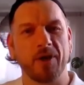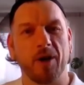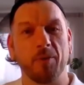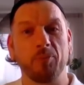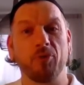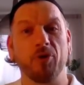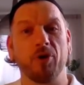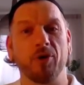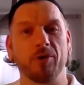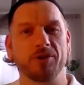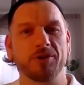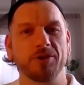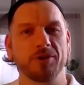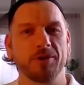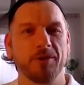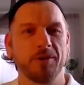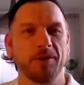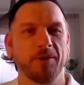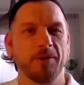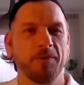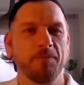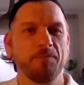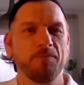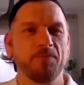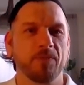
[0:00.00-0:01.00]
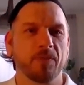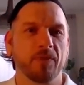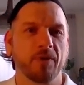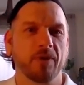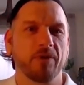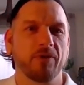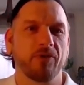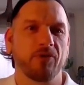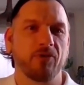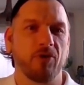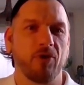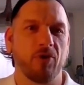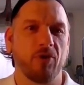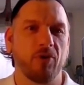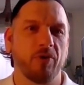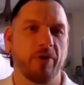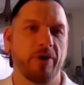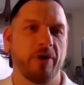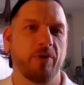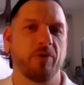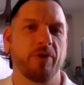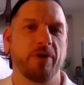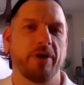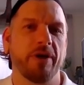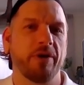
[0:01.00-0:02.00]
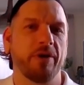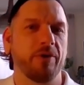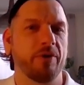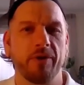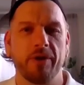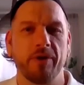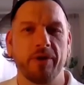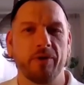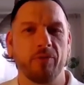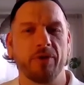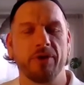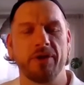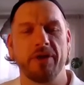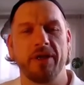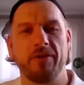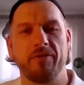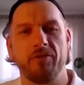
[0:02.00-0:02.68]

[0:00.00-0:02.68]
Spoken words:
approach. Okay. So it would